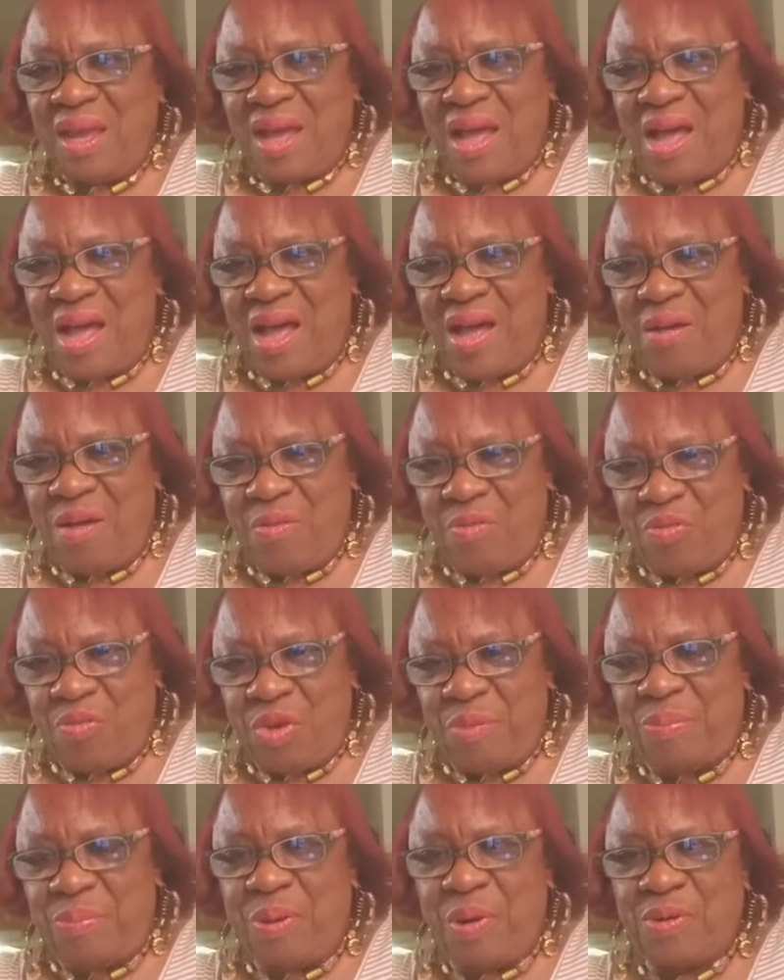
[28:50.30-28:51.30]
I'll
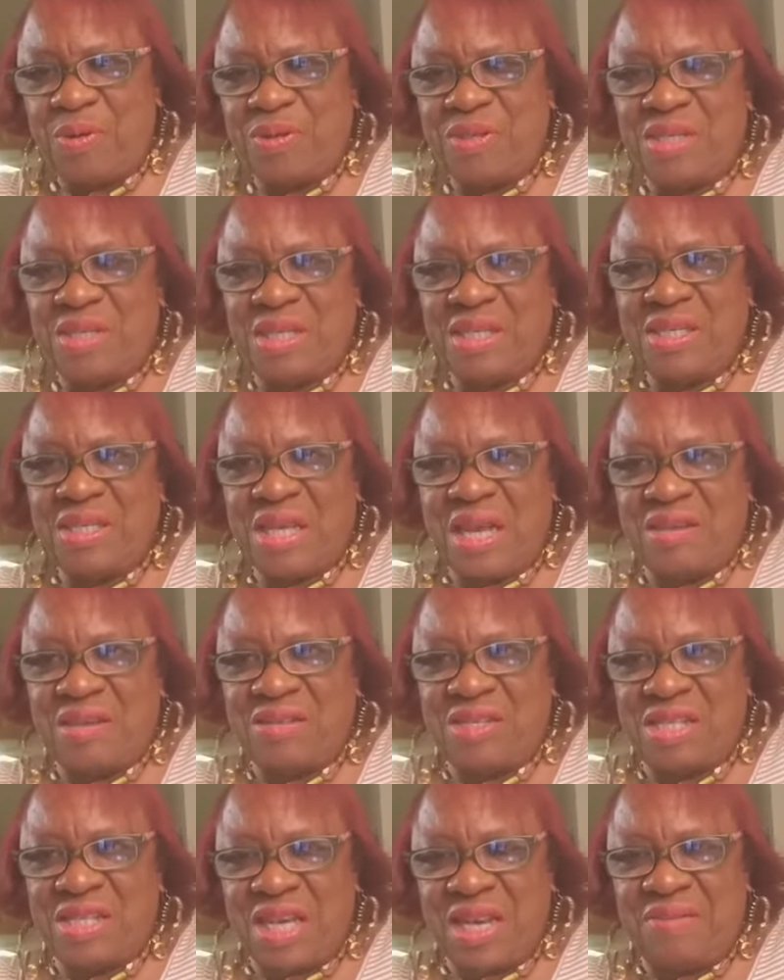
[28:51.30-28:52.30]
repost this. I'll
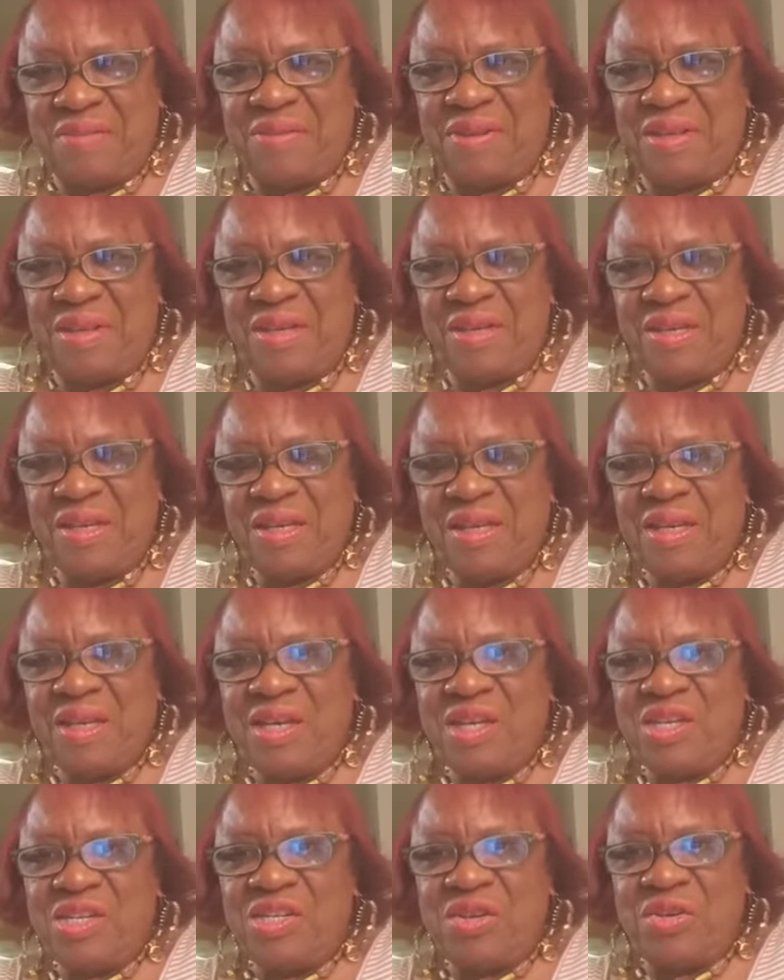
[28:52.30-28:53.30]
save it.
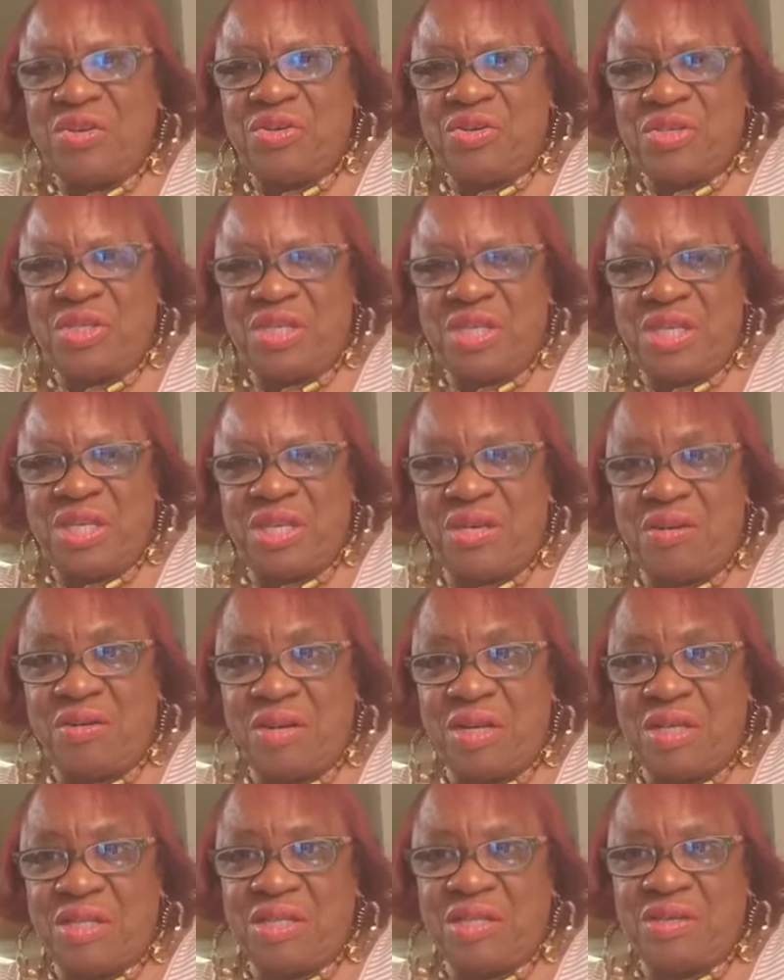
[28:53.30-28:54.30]
So you'll see it on
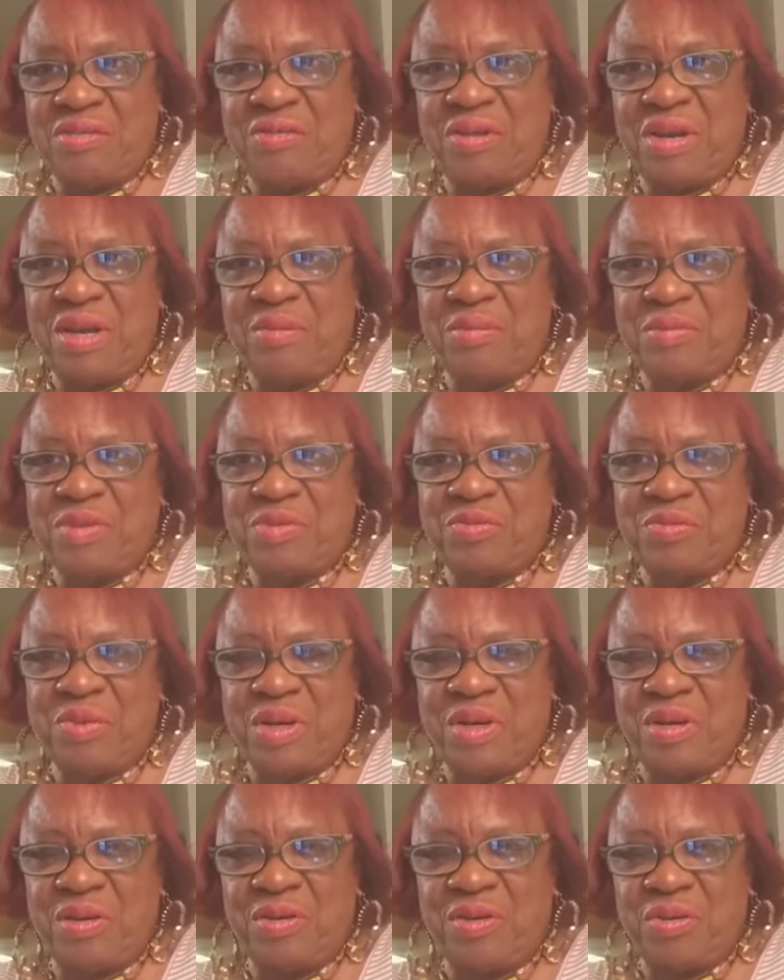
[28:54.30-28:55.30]
Instagram as
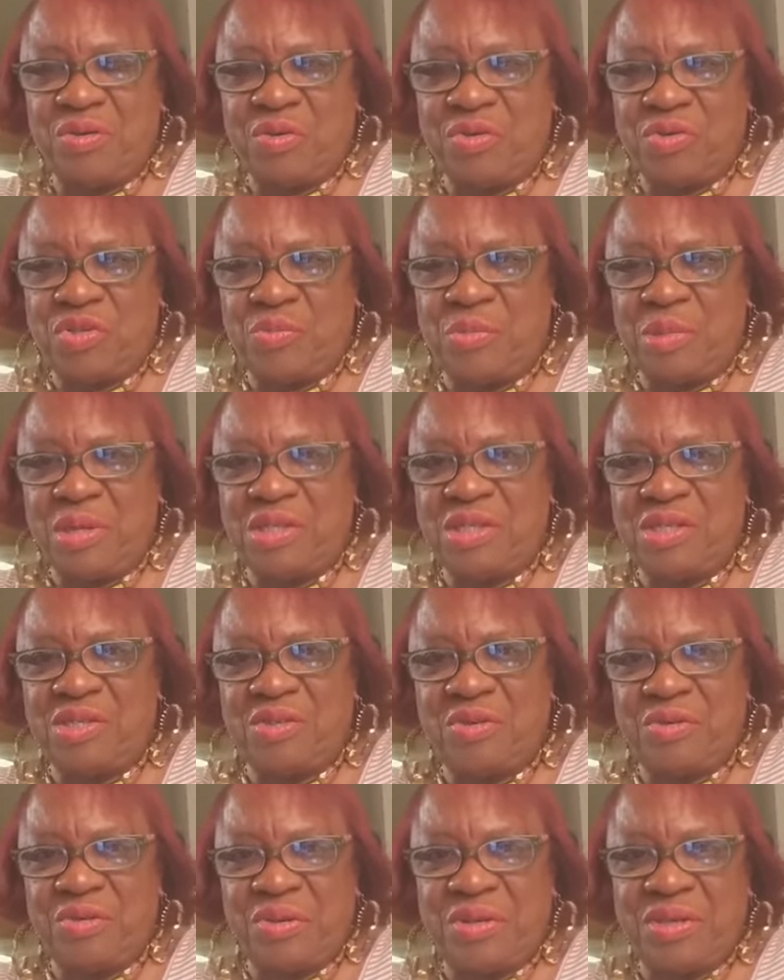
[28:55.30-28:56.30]
well. Go to my
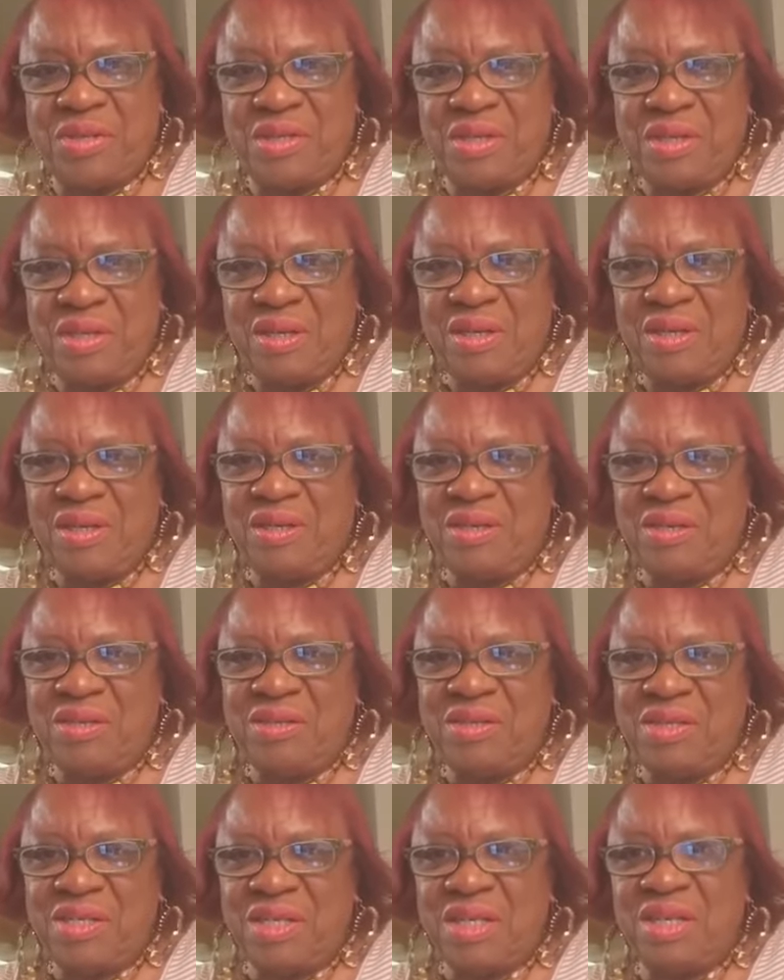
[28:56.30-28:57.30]
stories.
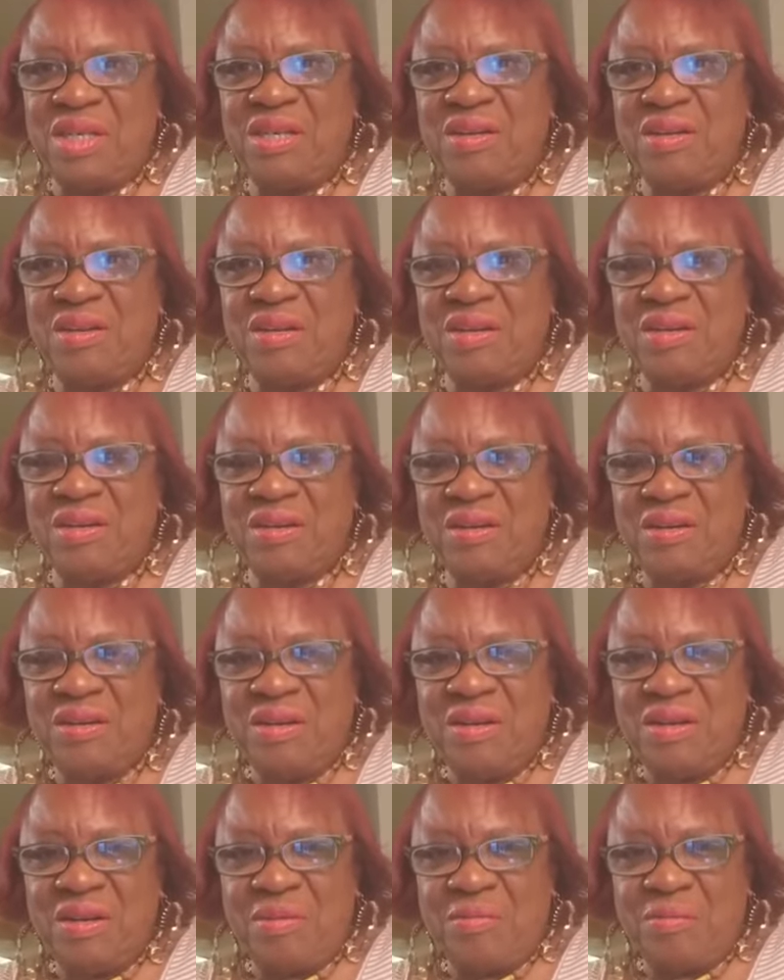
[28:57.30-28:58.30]
You'll see it under
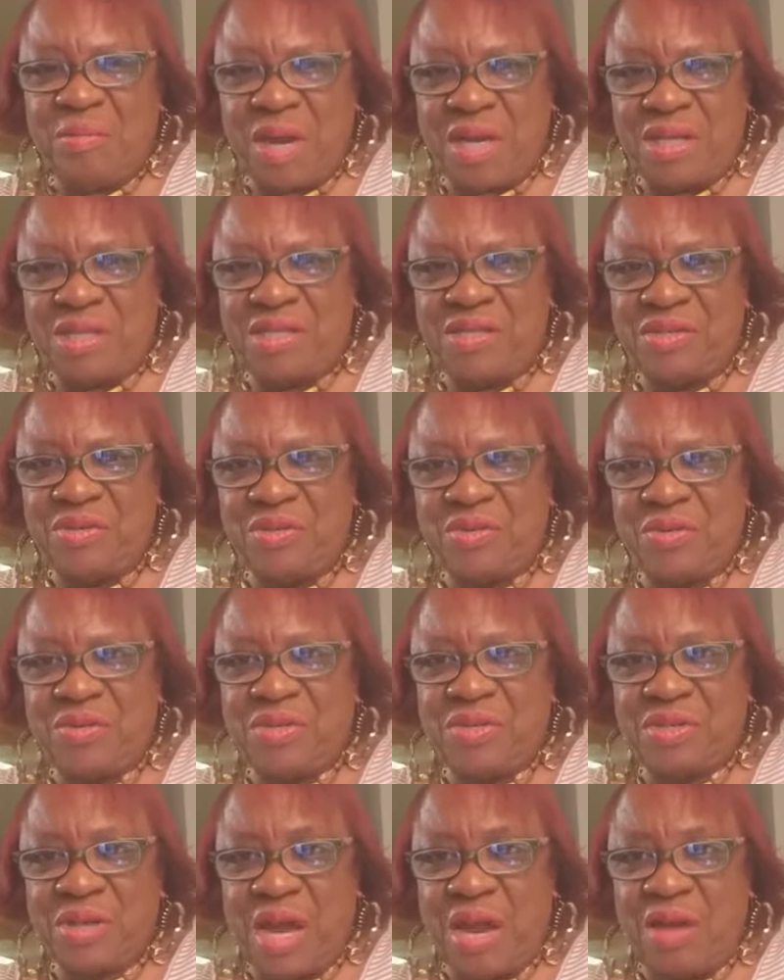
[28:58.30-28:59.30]
my
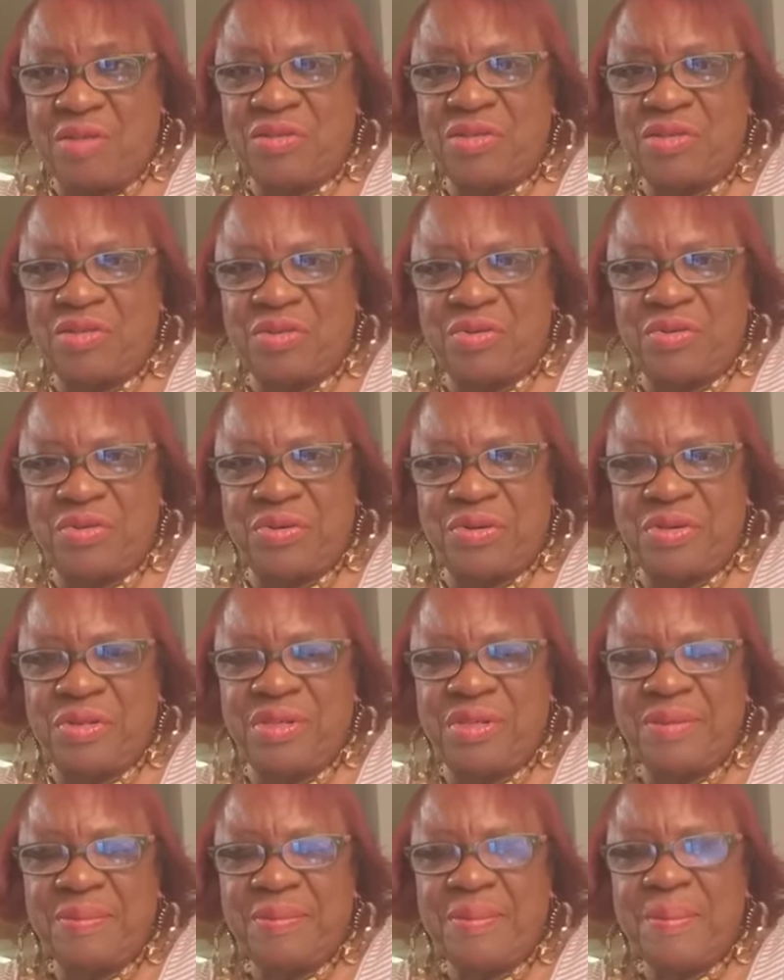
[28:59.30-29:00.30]
stories, our
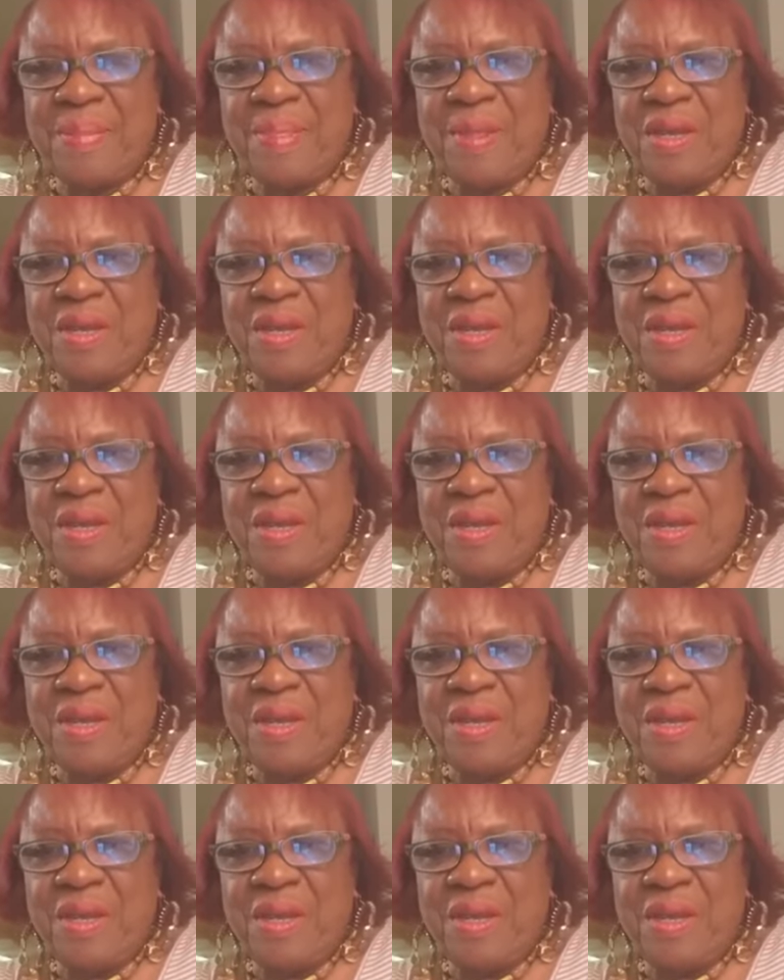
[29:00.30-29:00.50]
stories.